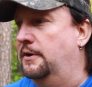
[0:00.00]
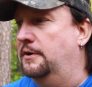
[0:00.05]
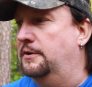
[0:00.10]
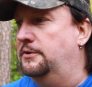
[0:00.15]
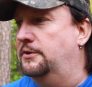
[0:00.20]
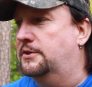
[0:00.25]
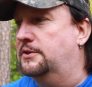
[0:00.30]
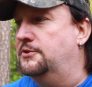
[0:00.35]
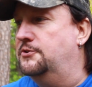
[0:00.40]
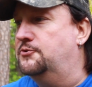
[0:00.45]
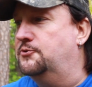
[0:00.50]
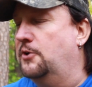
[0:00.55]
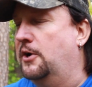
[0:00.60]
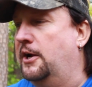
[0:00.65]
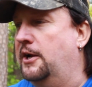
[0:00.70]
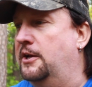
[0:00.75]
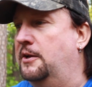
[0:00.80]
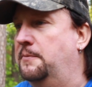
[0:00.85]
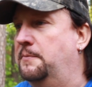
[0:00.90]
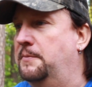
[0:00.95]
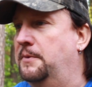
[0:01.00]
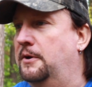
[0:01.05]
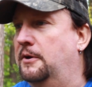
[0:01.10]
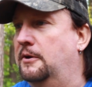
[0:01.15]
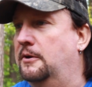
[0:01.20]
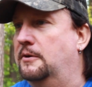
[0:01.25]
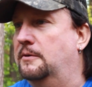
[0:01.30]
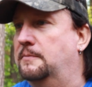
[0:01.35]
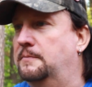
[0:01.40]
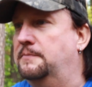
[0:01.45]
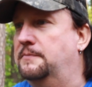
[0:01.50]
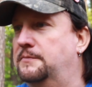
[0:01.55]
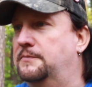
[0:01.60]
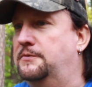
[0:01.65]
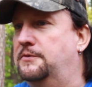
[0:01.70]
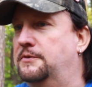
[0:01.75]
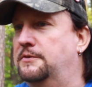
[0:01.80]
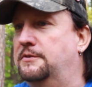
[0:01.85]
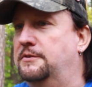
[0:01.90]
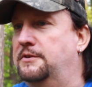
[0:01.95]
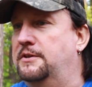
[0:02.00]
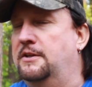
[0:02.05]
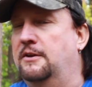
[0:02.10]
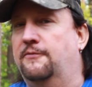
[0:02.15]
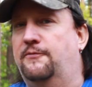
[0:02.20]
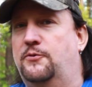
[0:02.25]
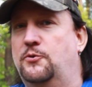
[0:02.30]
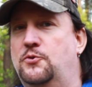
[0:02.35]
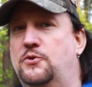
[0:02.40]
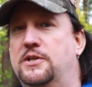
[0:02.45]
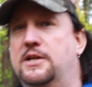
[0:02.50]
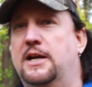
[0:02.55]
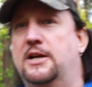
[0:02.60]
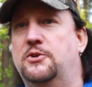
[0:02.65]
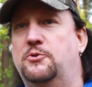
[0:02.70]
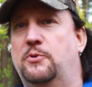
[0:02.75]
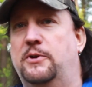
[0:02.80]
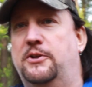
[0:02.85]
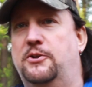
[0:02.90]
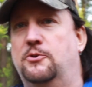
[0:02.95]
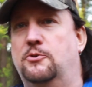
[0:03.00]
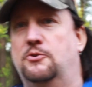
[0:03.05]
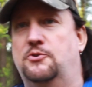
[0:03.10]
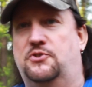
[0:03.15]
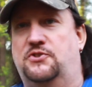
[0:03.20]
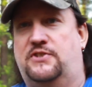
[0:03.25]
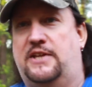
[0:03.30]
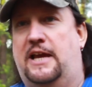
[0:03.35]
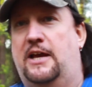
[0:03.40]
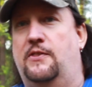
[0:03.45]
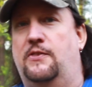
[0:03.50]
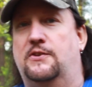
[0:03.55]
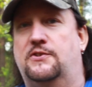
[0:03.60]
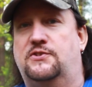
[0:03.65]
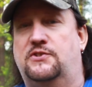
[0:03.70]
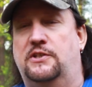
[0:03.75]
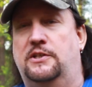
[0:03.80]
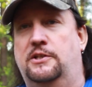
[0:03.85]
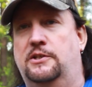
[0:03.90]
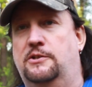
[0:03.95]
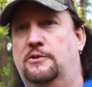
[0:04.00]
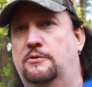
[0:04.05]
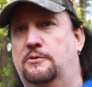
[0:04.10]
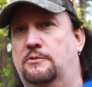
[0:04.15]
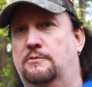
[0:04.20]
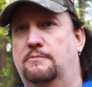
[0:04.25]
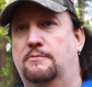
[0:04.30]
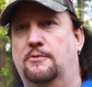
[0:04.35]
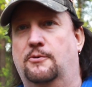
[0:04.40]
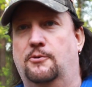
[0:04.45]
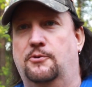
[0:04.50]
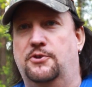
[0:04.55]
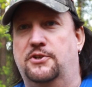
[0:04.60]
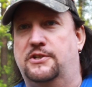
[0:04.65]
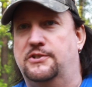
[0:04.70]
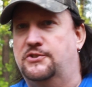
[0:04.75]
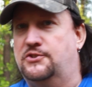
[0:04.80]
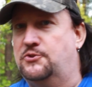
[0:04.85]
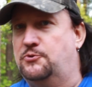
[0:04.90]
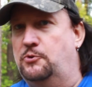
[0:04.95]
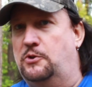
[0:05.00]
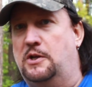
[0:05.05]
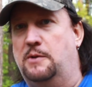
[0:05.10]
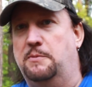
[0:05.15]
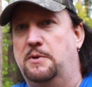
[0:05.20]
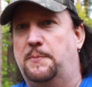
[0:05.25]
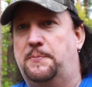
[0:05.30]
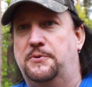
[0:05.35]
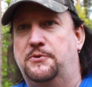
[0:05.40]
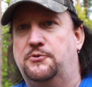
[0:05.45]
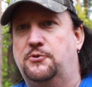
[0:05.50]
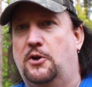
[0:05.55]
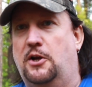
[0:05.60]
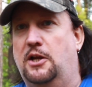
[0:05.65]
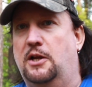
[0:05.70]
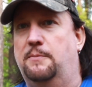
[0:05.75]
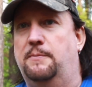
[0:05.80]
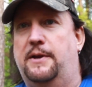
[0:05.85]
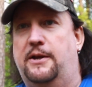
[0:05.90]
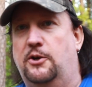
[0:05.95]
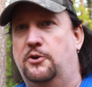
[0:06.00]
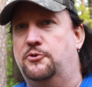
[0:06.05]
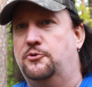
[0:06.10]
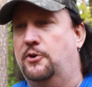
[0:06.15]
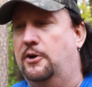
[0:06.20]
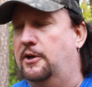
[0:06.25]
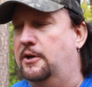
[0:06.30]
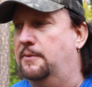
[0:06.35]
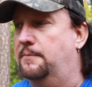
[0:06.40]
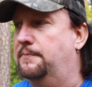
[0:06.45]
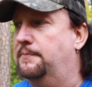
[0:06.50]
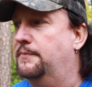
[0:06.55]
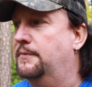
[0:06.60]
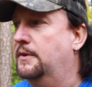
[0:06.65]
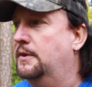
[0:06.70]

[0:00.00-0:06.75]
You can dry them in a food dehydrator or just out in the sun, or you can string them up and dry them, air dry them,